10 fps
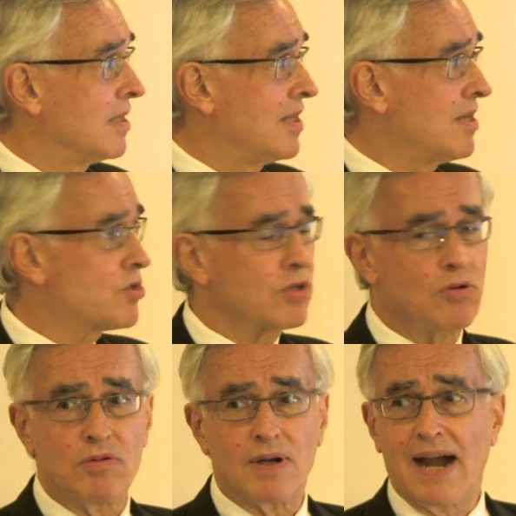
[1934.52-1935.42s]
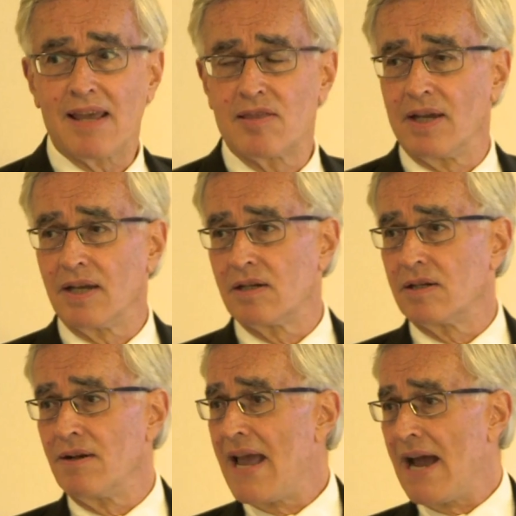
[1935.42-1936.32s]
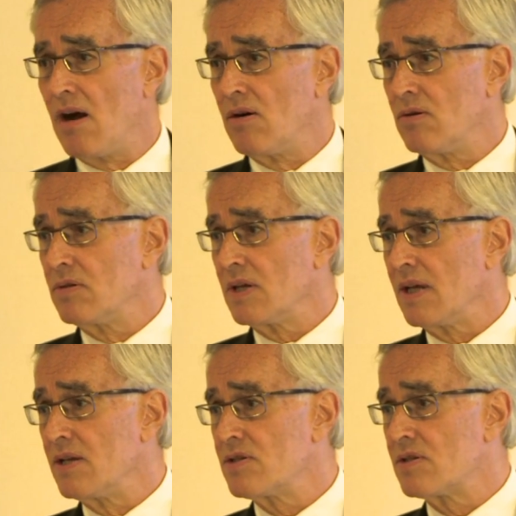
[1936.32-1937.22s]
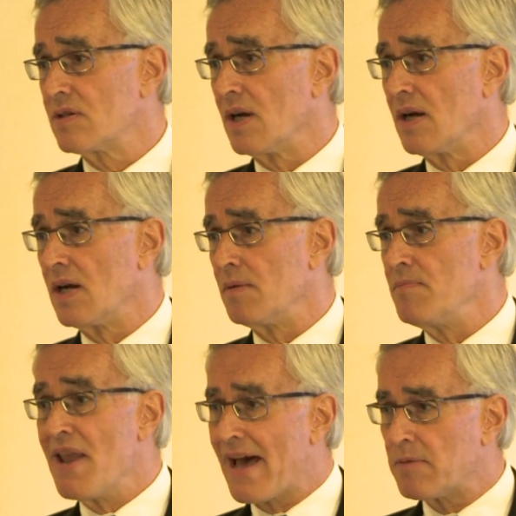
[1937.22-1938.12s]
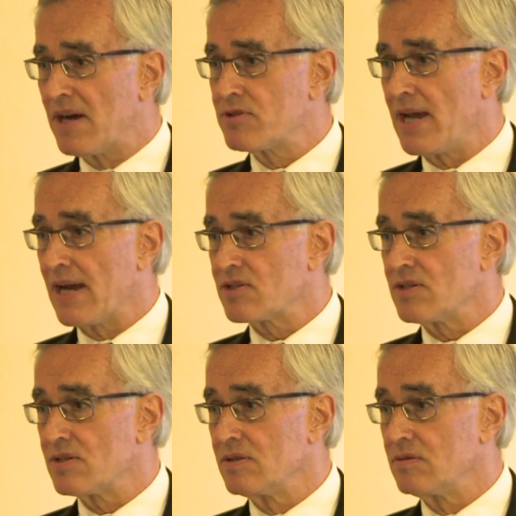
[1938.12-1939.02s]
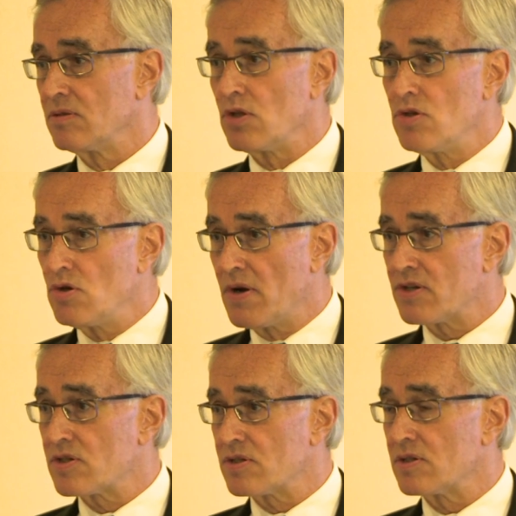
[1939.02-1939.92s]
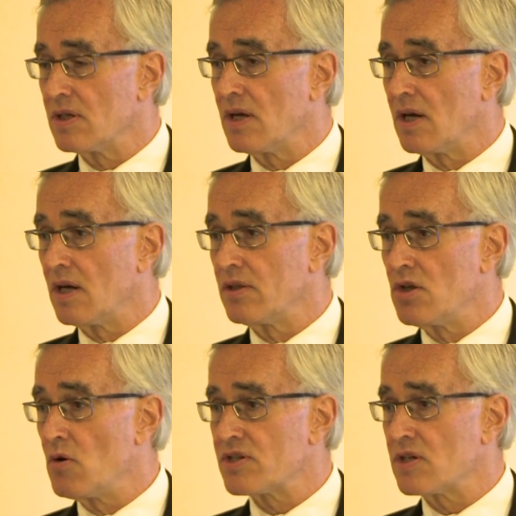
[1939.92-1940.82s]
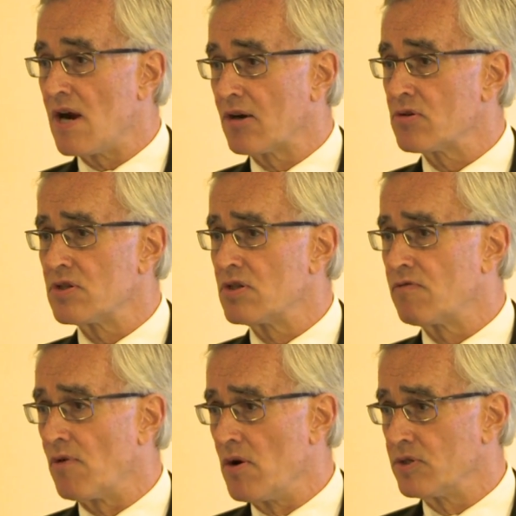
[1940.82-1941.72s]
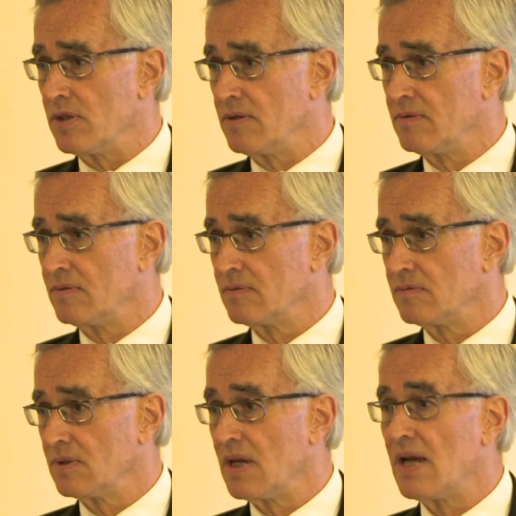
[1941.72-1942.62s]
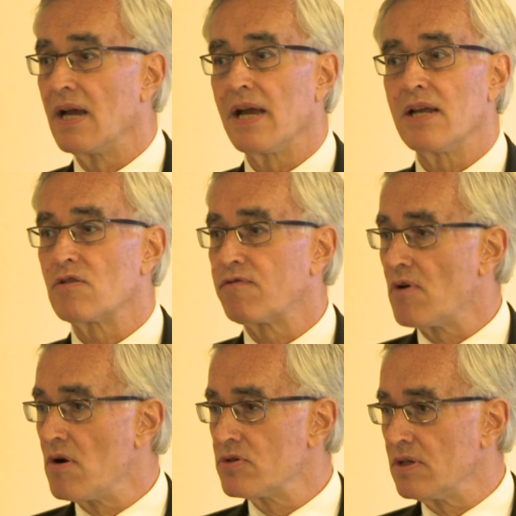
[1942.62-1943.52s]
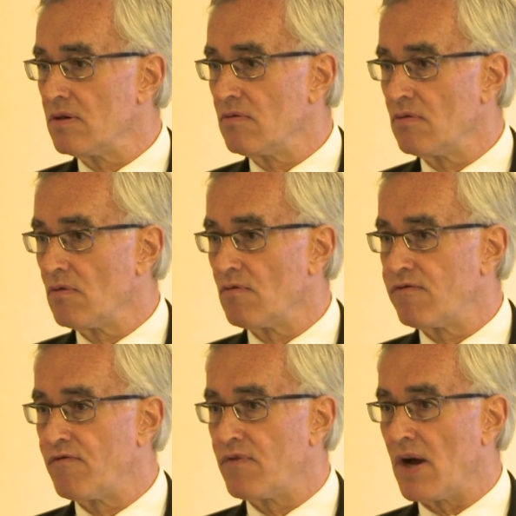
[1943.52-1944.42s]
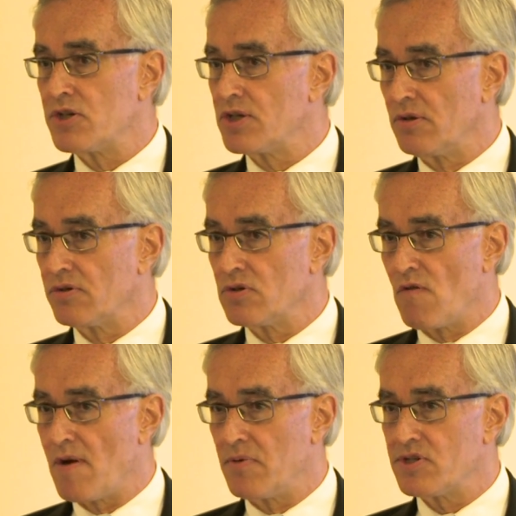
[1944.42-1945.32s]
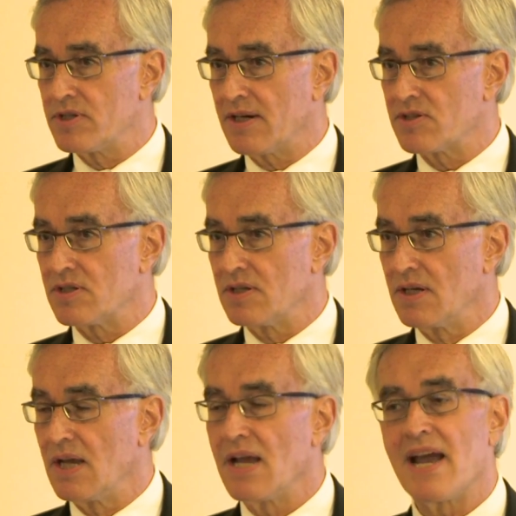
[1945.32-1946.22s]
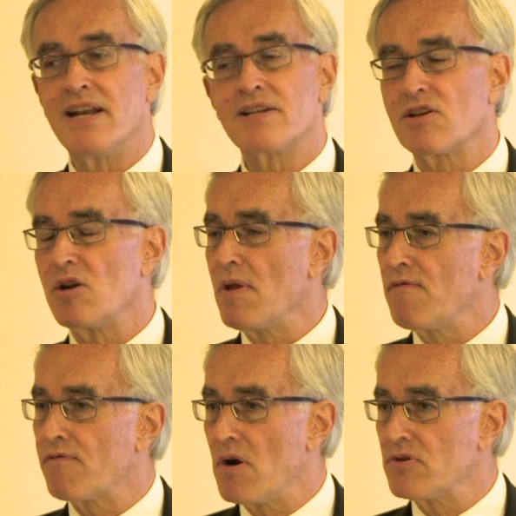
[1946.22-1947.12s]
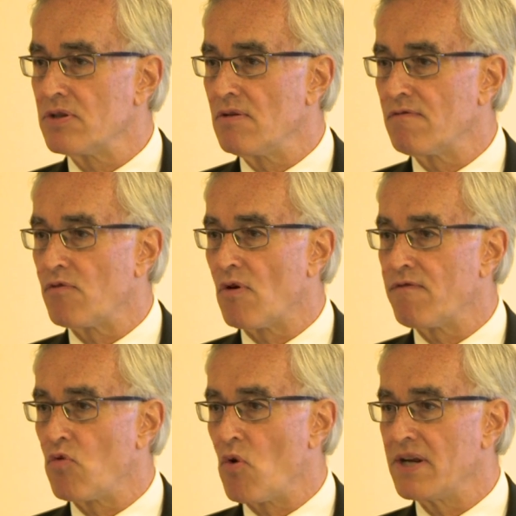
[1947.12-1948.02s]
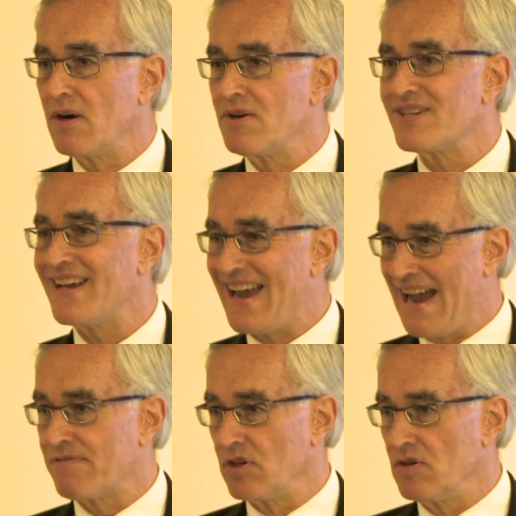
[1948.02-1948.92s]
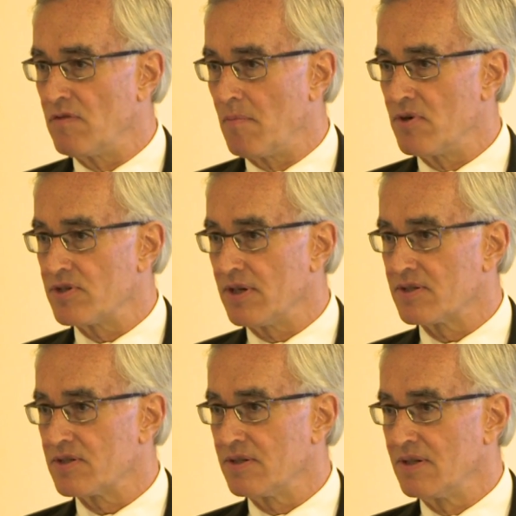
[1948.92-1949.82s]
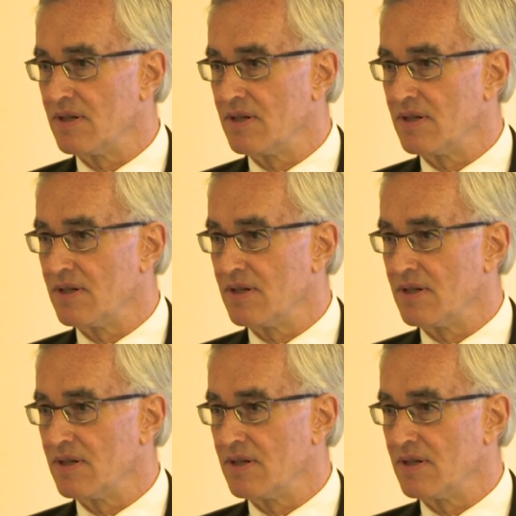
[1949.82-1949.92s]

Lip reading: The issue, I think, now is not about taxes. The U.S. Congress is frozen. It's frozen until November 6th, and it's going to be frozen for 4 years after November 6th.